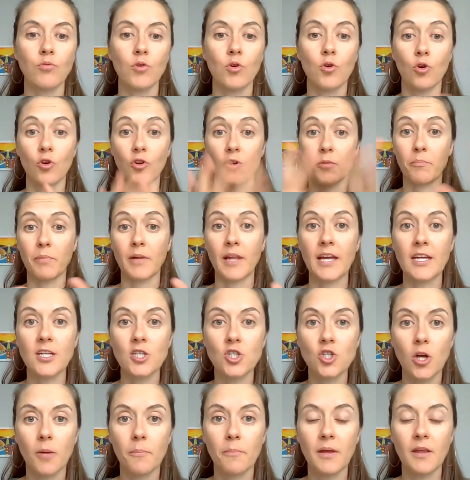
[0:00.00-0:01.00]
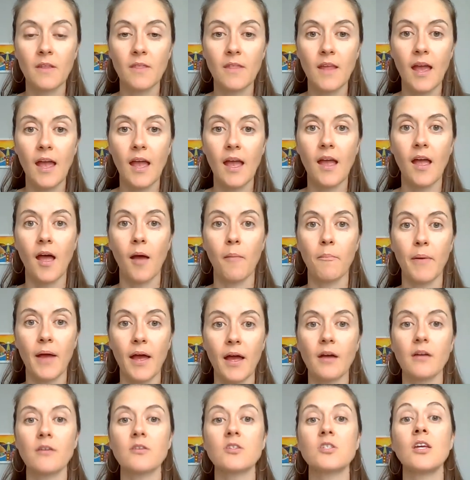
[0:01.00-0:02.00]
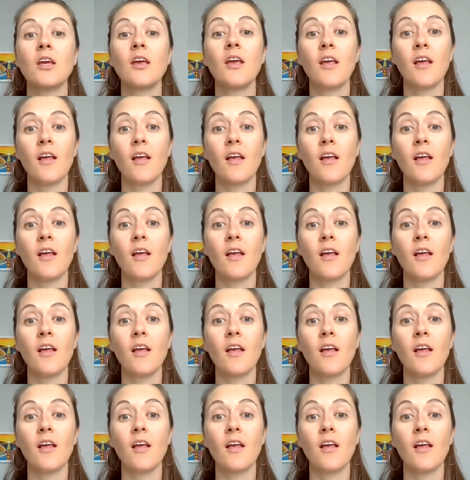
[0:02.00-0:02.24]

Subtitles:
recorded play shop in there about